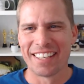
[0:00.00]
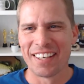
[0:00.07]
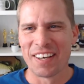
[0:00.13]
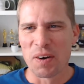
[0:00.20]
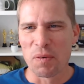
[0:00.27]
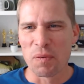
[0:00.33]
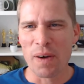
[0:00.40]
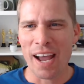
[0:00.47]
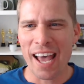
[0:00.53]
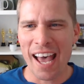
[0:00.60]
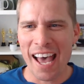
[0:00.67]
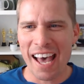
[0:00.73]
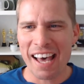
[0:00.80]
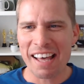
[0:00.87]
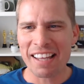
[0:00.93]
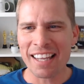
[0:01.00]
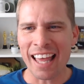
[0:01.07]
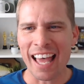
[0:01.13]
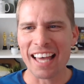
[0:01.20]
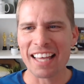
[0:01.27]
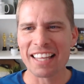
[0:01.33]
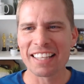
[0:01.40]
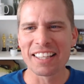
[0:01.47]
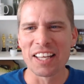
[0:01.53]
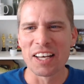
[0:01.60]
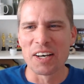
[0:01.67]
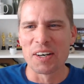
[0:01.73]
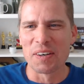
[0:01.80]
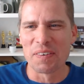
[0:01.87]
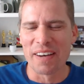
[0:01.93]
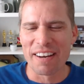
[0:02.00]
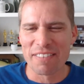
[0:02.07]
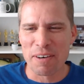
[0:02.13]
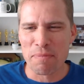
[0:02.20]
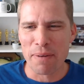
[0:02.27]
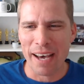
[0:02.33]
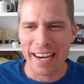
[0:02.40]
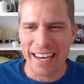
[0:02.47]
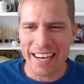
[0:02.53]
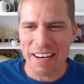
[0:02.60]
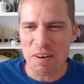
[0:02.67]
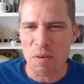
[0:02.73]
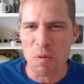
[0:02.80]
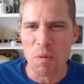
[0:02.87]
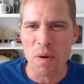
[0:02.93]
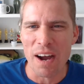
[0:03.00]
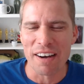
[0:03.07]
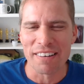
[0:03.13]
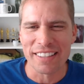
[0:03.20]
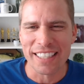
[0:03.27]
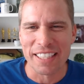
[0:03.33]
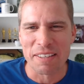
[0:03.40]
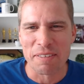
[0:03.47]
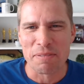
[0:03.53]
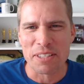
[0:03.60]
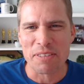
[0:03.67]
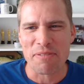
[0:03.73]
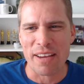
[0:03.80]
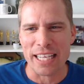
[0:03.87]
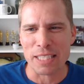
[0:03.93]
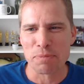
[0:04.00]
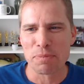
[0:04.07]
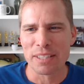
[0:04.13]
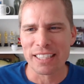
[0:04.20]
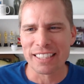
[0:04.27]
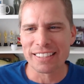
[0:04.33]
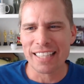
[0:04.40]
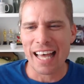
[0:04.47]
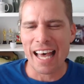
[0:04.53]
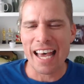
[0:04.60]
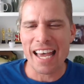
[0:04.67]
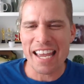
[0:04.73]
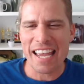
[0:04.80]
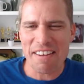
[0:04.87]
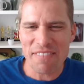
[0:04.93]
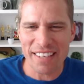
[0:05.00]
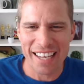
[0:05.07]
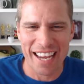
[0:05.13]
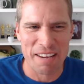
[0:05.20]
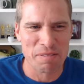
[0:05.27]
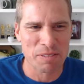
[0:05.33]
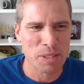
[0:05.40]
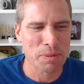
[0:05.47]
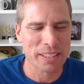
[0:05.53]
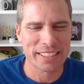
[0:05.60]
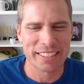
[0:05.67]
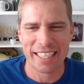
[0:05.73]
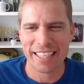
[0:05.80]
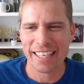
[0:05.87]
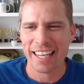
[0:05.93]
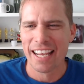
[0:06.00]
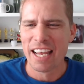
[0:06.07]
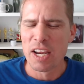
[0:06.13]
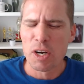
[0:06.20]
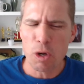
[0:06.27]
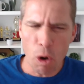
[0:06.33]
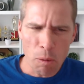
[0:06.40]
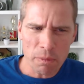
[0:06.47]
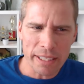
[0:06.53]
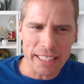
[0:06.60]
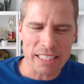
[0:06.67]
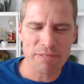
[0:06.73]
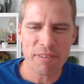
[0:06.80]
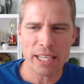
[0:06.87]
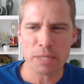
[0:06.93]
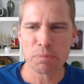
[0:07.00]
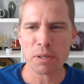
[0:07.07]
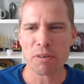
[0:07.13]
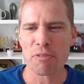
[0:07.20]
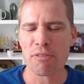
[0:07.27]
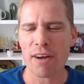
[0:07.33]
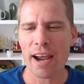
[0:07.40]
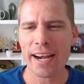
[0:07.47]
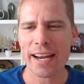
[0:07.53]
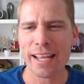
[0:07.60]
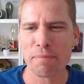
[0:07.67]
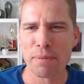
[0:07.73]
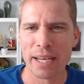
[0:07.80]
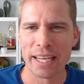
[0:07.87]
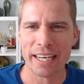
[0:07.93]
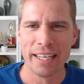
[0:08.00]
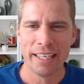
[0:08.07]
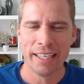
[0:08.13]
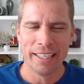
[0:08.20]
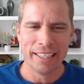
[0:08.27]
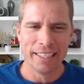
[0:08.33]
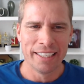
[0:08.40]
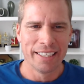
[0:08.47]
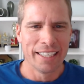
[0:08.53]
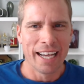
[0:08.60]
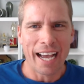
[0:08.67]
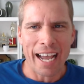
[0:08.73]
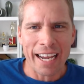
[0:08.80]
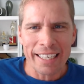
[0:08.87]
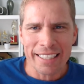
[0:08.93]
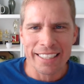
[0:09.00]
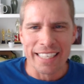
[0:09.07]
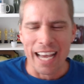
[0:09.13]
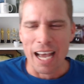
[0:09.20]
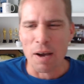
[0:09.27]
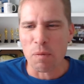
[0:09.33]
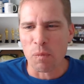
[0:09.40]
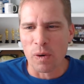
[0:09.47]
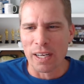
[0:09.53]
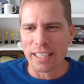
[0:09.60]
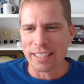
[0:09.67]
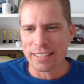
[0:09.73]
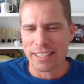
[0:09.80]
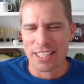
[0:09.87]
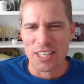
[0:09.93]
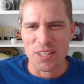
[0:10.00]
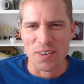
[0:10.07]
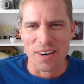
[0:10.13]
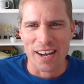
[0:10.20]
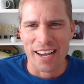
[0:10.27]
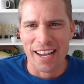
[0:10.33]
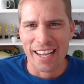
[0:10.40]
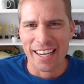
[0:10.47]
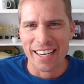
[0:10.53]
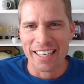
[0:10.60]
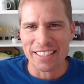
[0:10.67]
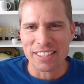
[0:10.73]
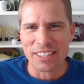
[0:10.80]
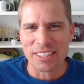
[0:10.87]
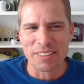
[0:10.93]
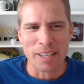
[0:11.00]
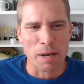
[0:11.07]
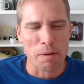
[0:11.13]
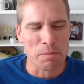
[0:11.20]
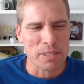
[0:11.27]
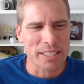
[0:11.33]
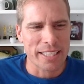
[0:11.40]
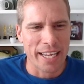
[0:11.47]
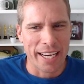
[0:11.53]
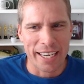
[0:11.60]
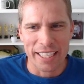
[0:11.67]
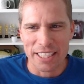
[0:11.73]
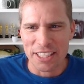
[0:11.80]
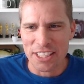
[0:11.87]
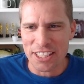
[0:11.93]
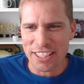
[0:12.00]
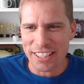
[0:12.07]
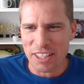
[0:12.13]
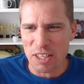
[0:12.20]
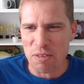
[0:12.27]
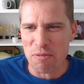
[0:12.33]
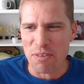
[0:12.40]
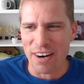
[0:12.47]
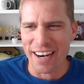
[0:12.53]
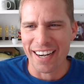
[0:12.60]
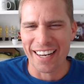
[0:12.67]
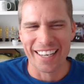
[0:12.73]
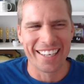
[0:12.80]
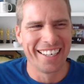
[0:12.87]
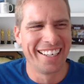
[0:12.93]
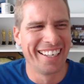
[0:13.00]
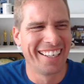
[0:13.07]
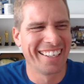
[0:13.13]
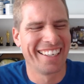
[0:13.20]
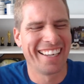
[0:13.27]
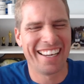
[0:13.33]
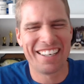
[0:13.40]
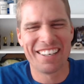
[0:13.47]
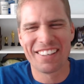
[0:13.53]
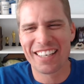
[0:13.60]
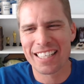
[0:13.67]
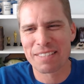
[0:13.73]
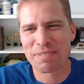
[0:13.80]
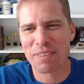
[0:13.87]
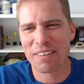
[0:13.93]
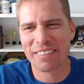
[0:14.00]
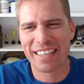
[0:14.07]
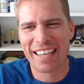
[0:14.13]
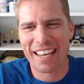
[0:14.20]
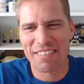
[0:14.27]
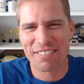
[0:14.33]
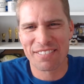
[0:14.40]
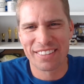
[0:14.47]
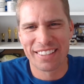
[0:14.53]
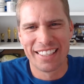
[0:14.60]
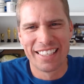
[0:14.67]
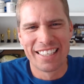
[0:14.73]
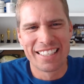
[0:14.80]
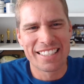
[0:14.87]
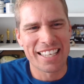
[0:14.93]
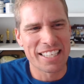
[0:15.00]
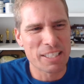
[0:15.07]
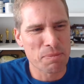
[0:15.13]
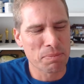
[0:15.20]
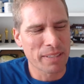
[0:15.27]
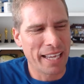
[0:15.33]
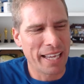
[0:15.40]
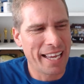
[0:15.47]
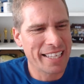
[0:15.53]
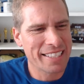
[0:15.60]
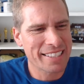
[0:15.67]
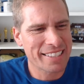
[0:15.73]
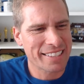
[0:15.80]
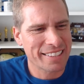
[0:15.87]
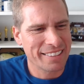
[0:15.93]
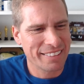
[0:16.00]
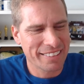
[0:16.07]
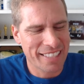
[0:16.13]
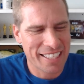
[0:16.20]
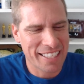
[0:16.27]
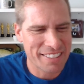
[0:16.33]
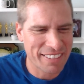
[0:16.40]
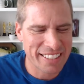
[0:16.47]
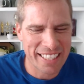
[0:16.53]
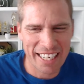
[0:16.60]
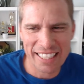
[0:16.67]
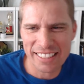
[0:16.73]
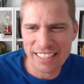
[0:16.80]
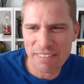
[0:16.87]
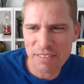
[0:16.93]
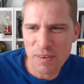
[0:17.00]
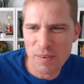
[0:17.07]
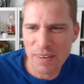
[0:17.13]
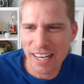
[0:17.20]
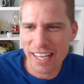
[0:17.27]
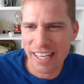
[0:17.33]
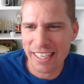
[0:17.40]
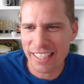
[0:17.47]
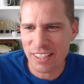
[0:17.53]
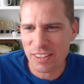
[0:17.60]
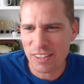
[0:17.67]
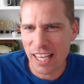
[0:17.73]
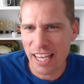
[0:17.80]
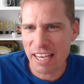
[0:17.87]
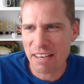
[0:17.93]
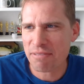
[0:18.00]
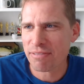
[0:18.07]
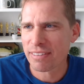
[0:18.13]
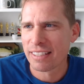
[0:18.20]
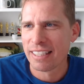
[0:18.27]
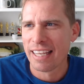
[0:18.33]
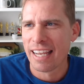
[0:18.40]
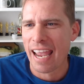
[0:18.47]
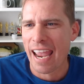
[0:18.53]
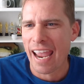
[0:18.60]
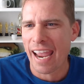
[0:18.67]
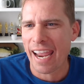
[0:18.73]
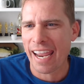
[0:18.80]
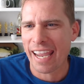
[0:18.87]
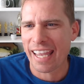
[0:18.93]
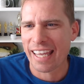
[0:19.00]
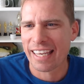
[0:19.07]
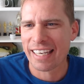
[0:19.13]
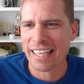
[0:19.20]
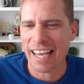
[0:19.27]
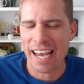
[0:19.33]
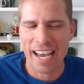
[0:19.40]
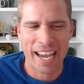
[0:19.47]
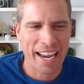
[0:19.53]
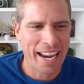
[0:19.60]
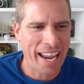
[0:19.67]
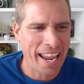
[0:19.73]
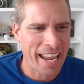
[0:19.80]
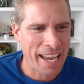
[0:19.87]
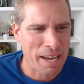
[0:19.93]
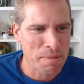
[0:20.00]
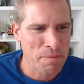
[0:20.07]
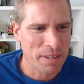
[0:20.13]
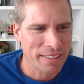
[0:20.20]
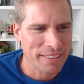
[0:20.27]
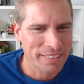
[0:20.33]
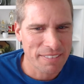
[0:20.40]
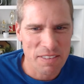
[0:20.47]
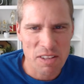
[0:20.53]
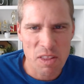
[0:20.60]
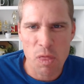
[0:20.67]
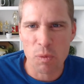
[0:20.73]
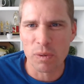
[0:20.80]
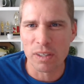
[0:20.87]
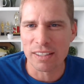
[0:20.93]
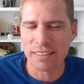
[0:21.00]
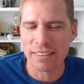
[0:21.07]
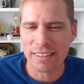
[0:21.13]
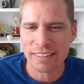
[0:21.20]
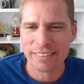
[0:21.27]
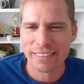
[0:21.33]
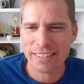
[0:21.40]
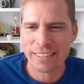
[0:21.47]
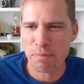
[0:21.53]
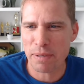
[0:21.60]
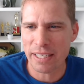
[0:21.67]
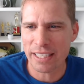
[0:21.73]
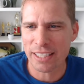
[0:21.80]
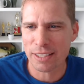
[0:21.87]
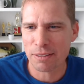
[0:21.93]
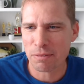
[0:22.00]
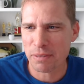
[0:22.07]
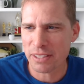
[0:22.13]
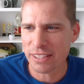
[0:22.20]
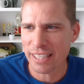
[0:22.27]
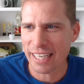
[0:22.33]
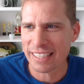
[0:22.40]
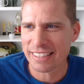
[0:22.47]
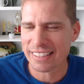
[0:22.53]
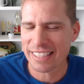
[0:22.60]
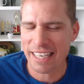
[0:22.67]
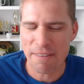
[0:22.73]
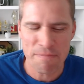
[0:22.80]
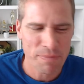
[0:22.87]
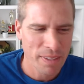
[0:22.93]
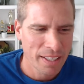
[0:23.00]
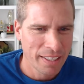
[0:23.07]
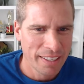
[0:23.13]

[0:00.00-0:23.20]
Well, hello everybody. Welcome to Facebook Live. I'm super excited. Normally it's Facebook Friday, but I did not want to try to upstage Good Friday. I know you guys probably have tons of plans, lots of exciting stuff going on in your life, and I am thrilled to be here with you guys today.